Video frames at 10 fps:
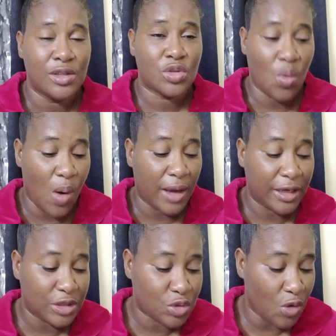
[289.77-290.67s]
so
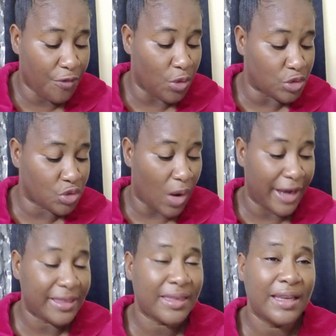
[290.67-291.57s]
on and so forth. So
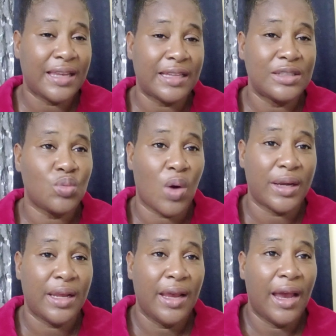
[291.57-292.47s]
I think that is what